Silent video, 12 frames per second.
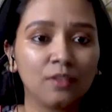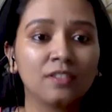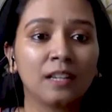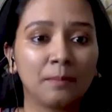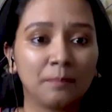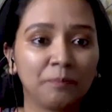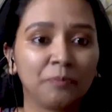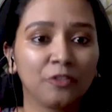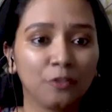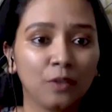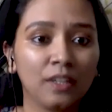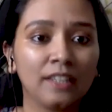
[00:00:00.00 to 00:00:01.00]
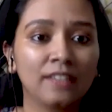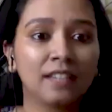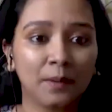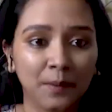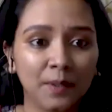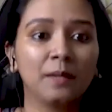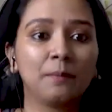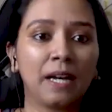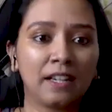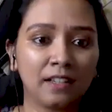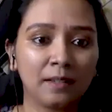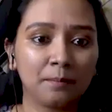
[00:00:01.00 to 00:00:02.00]
someone is covering
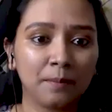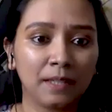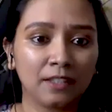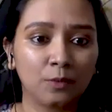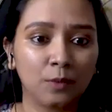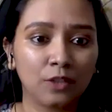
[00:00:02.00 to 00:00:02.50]
Paralympics